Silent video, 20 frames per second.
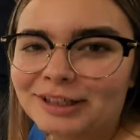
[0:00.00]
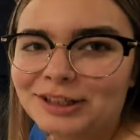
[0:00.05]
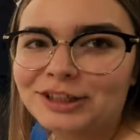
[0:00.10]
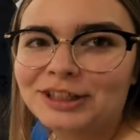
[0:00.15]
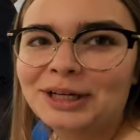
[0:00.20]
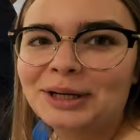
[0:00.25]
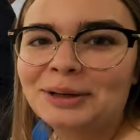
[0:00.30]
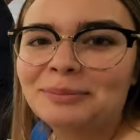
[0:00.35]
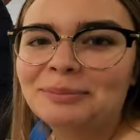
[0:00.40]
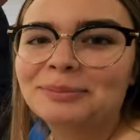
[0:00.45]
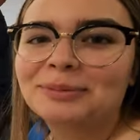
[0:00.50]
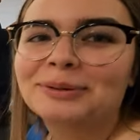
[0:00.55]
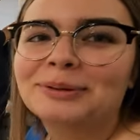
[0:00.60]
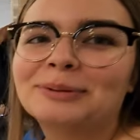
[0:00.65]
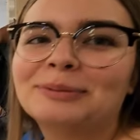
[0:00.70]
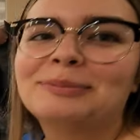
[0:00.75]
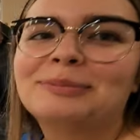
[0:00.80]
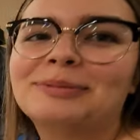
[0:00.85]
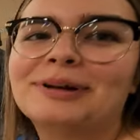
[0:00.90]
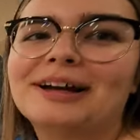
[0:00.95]
the ship,
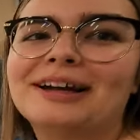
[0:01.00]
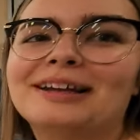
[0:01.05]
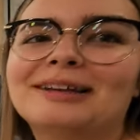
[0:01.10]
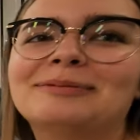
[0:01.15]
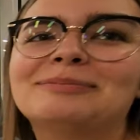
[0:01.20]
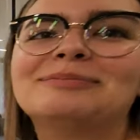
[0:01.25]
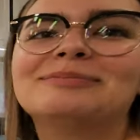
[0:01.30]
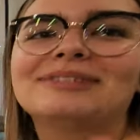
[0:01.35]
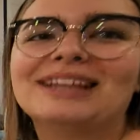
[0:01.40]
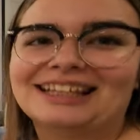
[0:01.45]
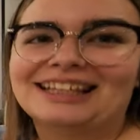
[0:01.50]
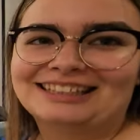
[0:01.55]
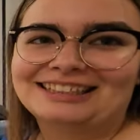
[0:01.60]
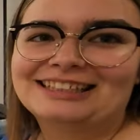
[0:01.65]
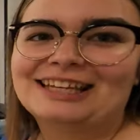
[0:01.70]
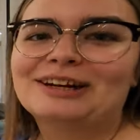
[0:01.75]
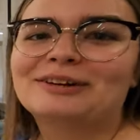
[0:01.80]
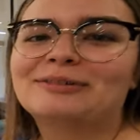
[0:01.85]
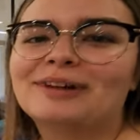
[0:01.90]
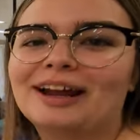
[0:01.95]
but let's just
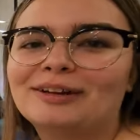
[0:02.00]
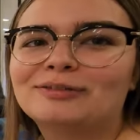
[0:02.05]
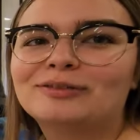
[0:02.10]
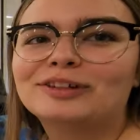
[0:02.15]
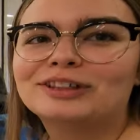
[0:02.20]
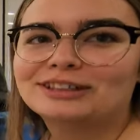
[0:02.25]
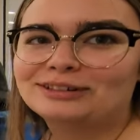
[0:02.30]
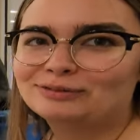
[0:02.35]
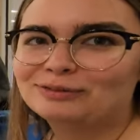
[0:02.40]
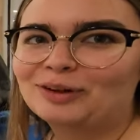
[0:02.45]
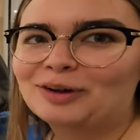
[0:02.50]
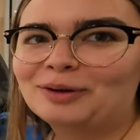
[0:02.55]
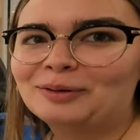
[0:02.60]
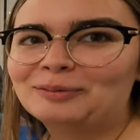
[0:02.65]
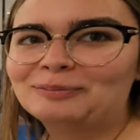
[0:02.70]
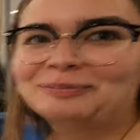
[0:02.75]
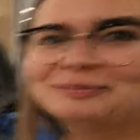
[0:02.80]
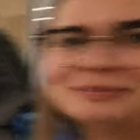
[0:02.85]
get it right first of all.